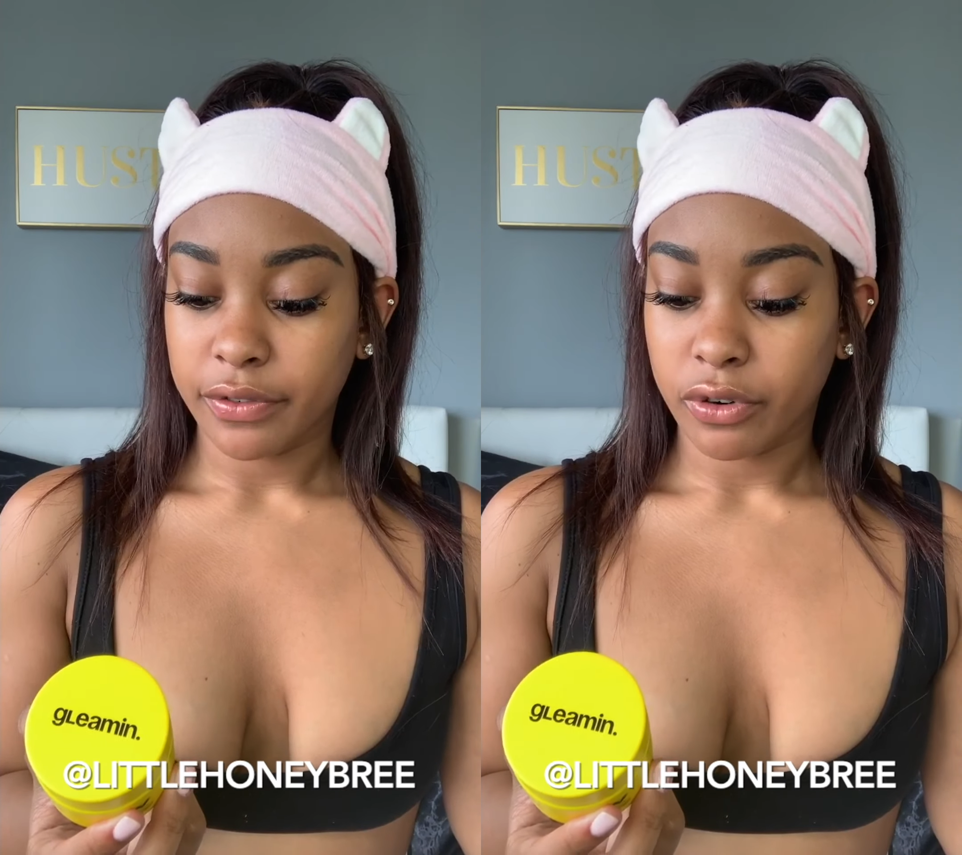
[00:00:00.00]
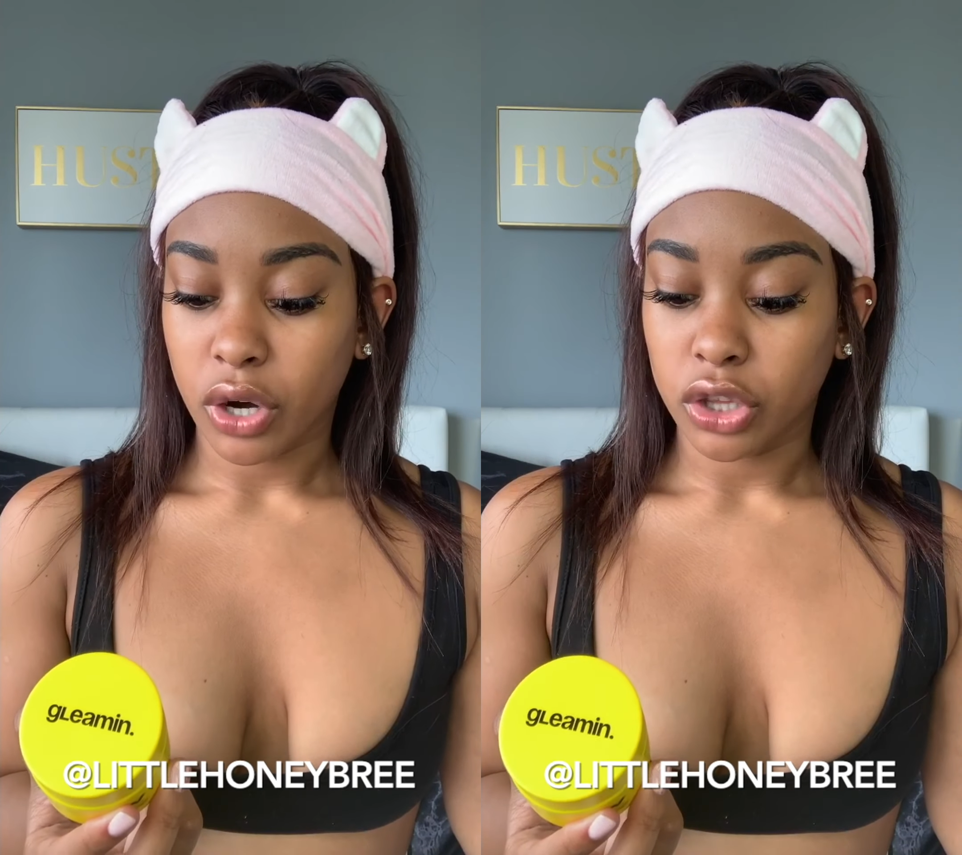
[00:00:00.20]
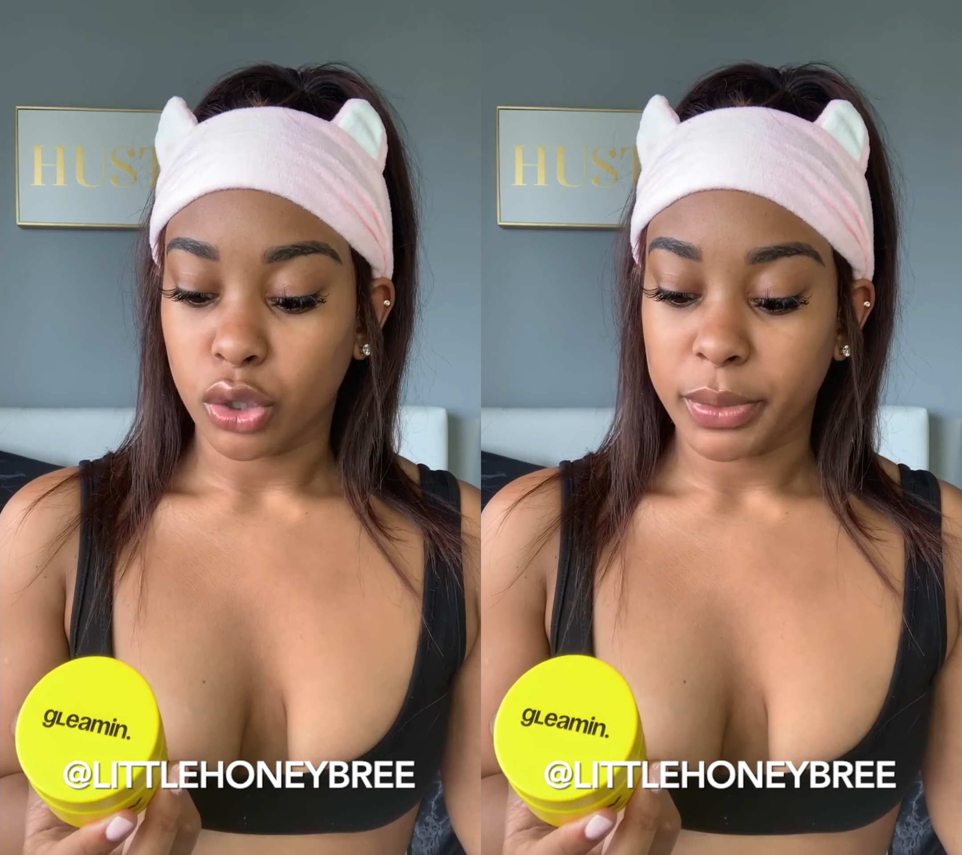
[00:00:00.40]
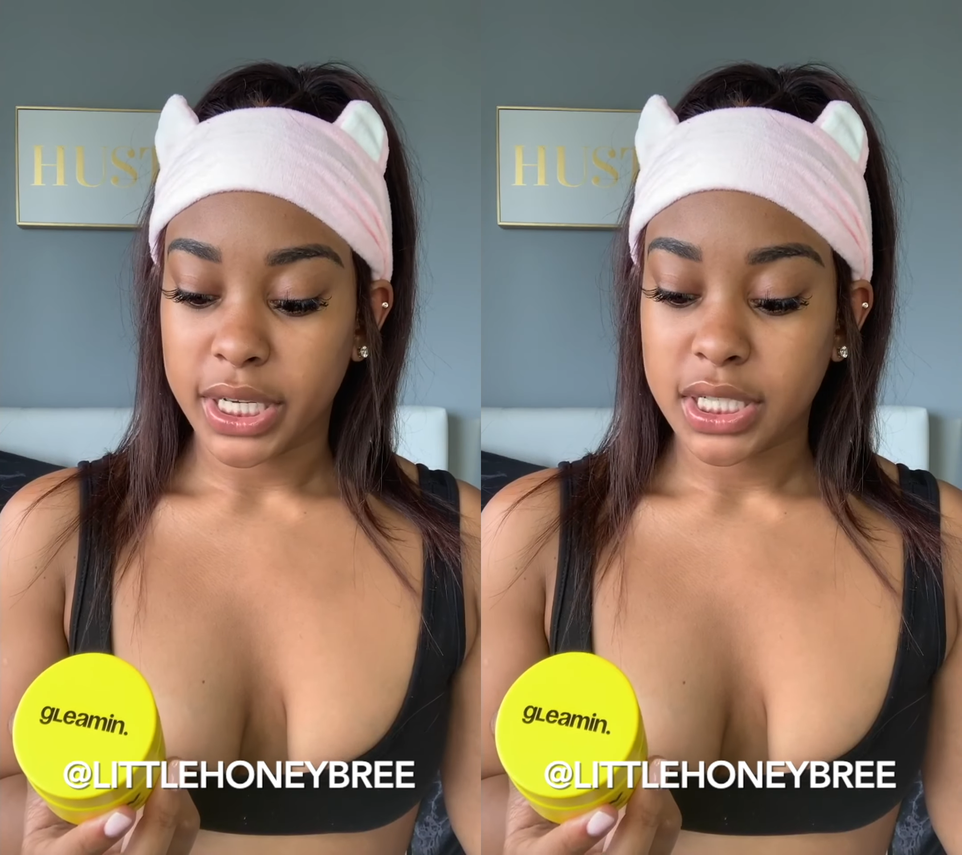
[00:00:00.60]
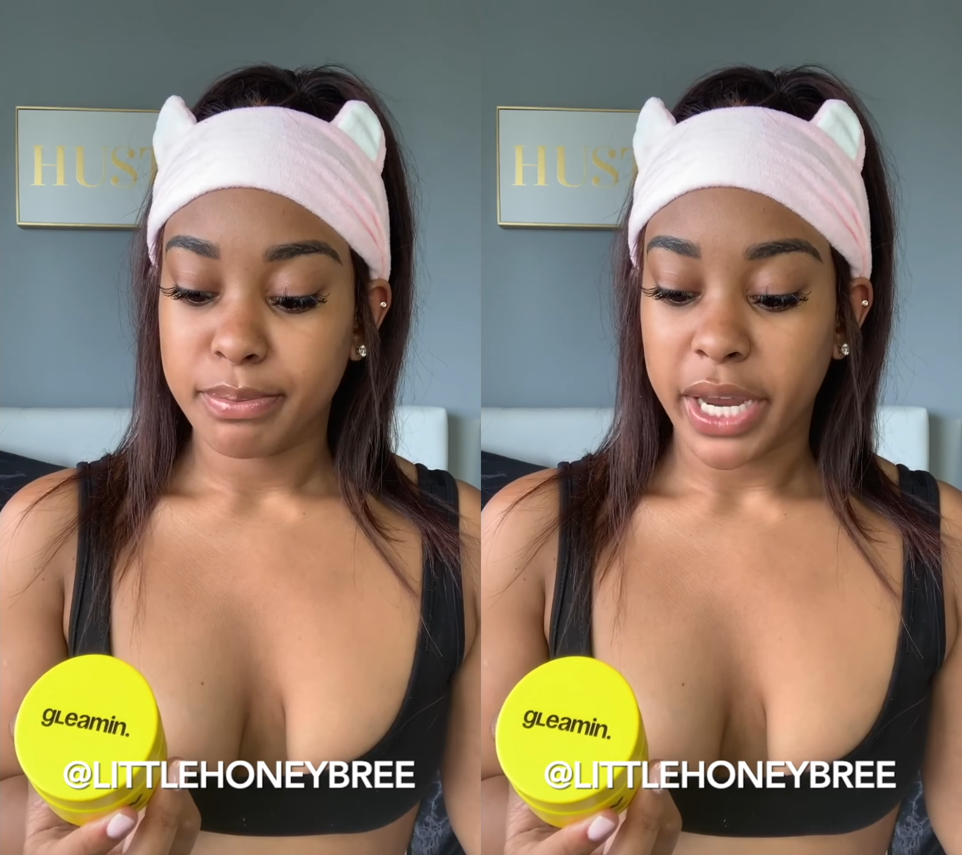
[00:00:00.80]
for a
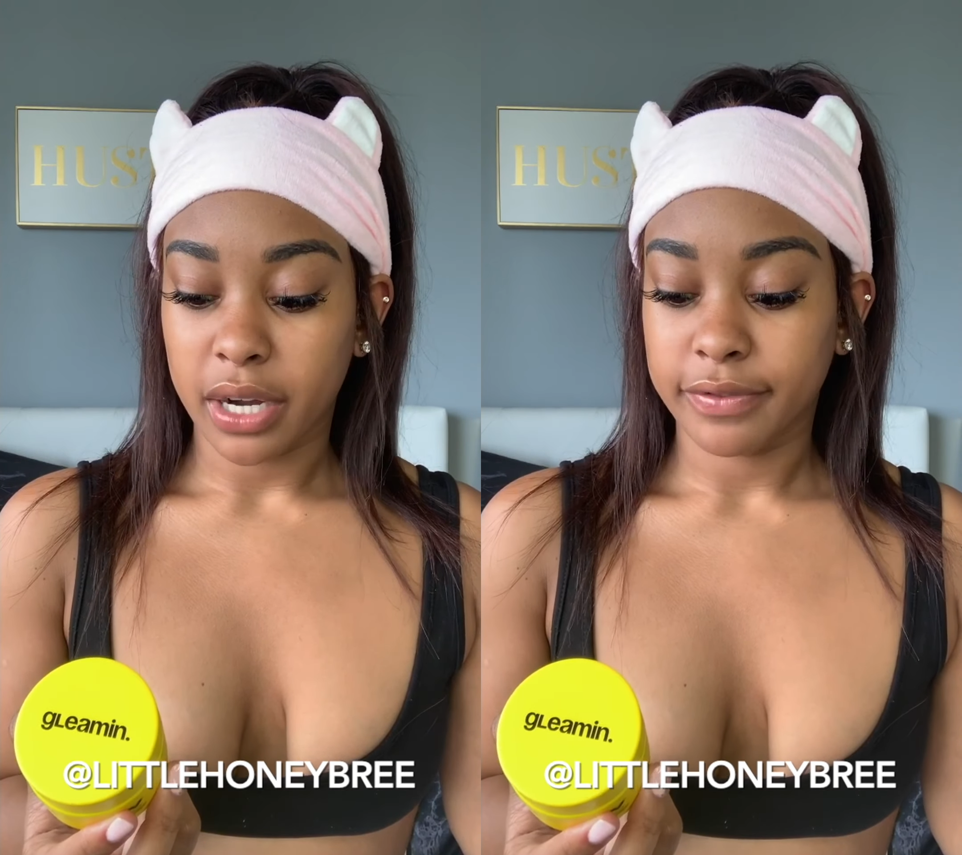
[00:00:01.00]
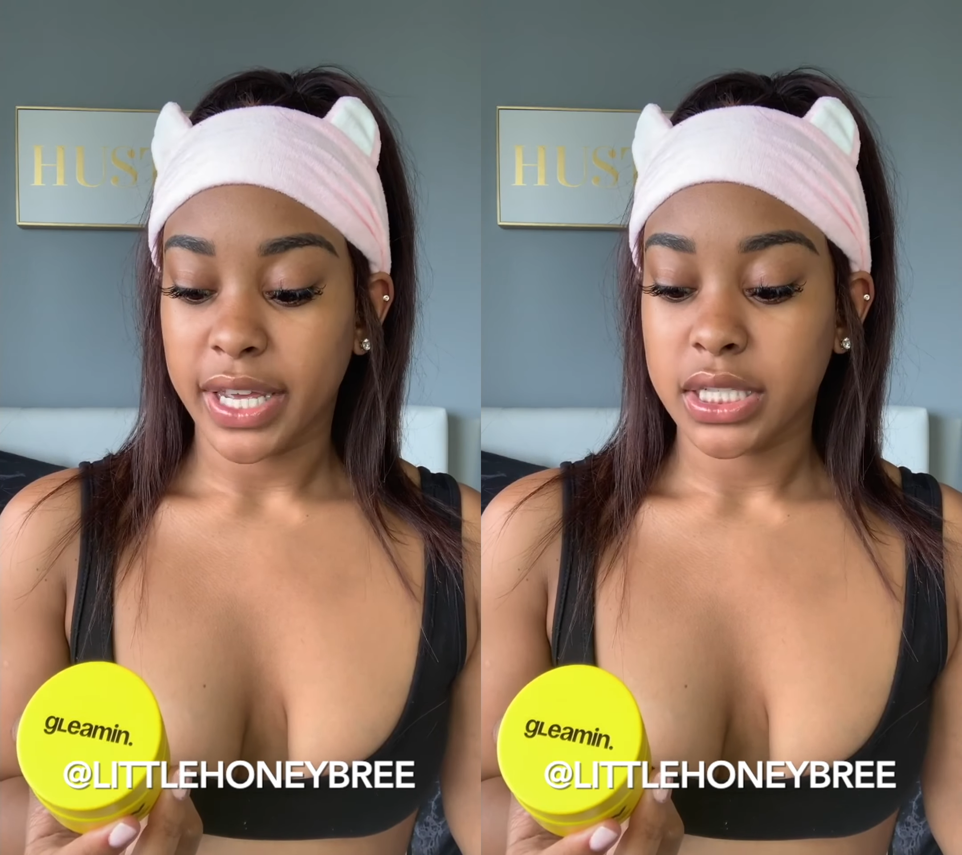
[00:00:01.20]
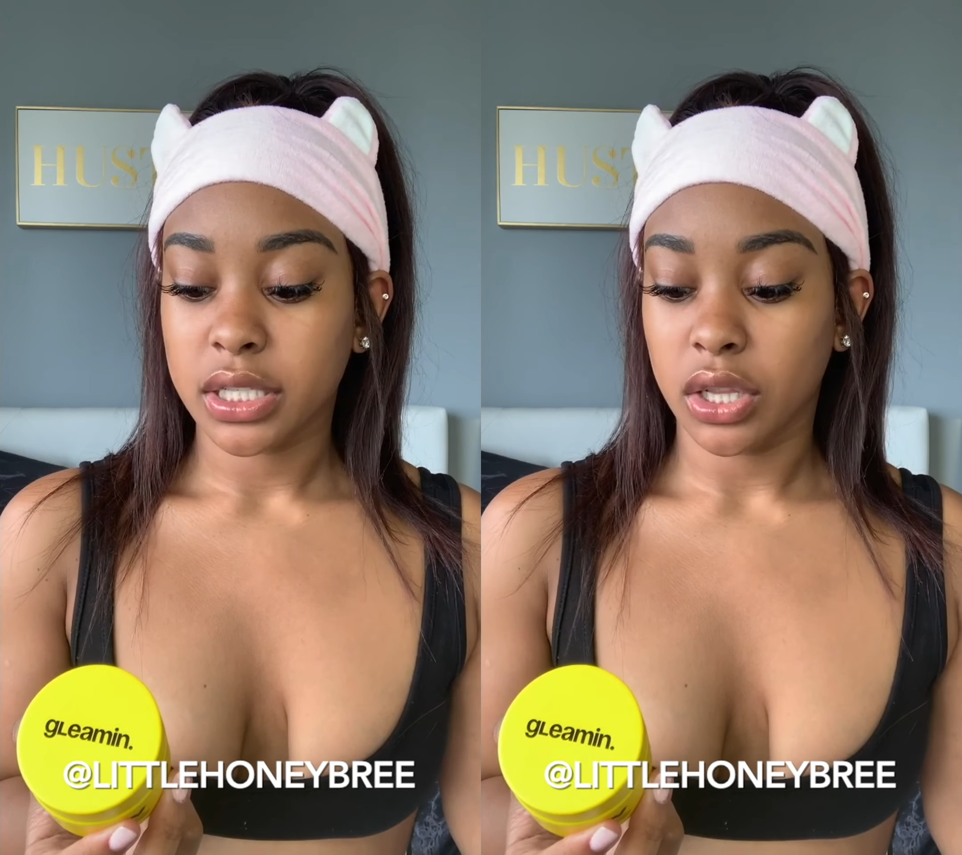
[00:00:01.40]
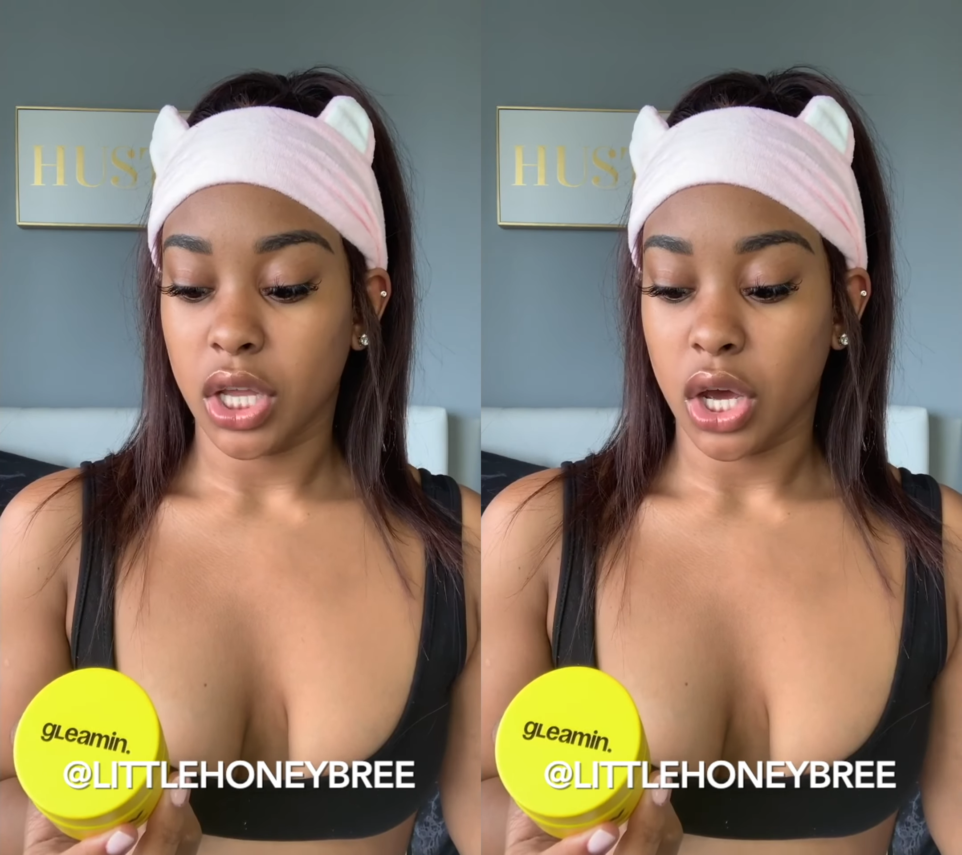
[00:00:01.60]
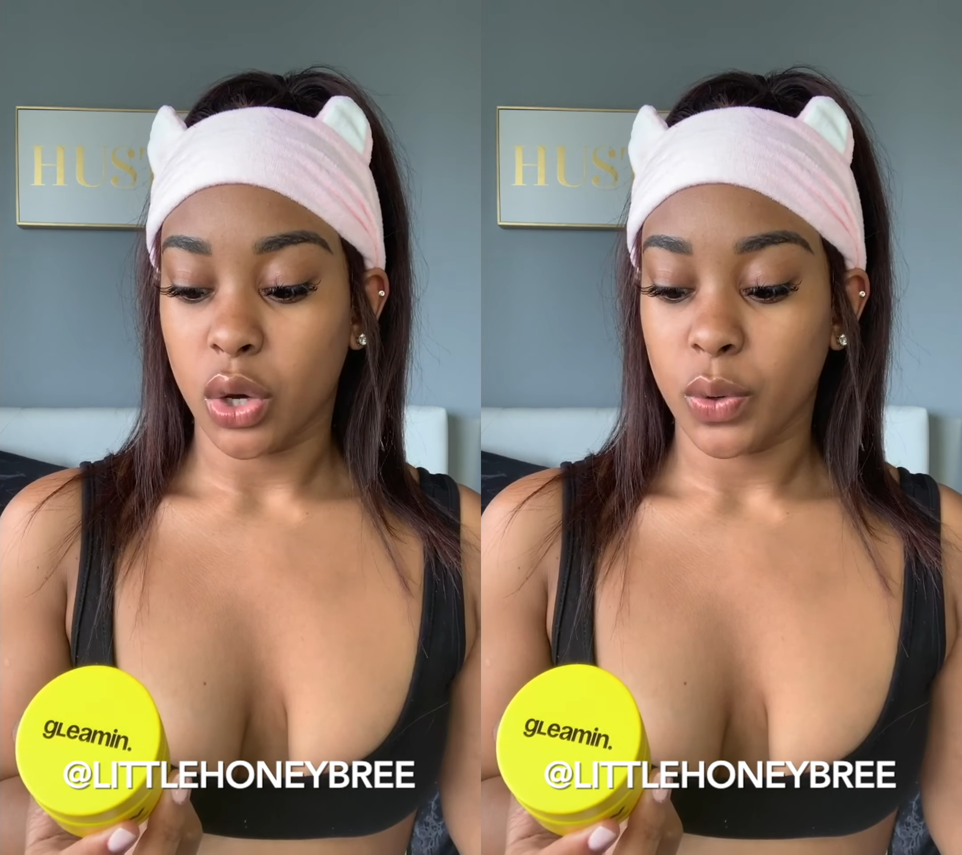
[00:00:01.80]
luminous bare face
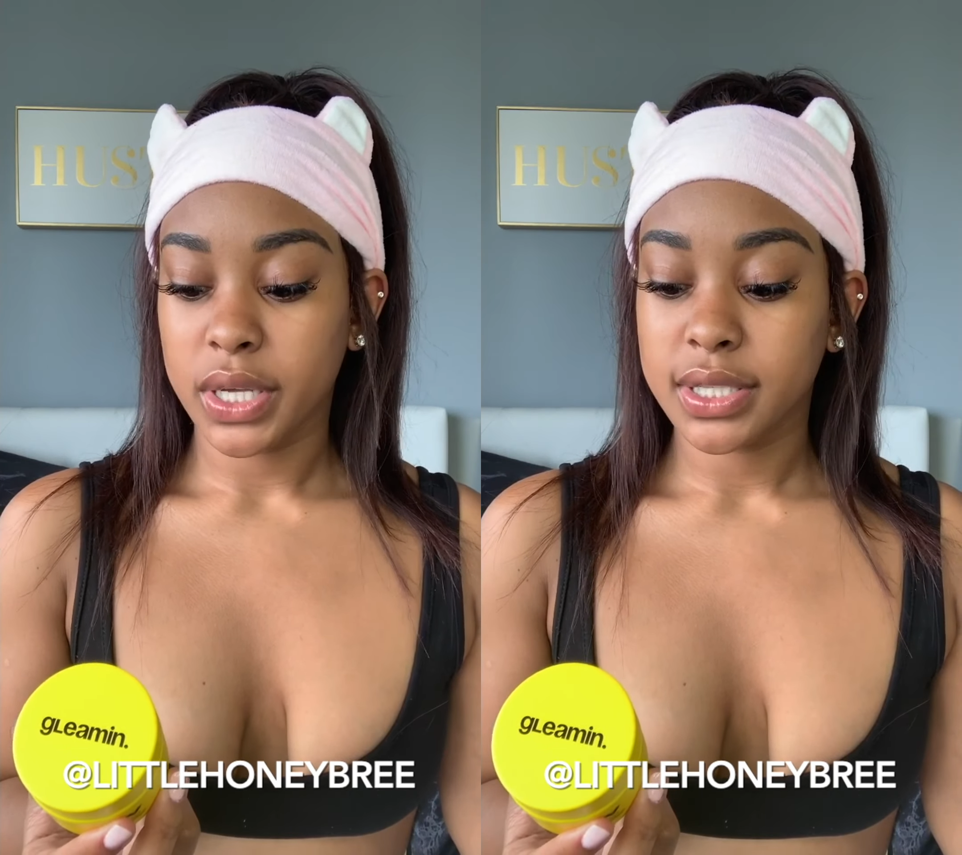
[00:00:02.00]
glow,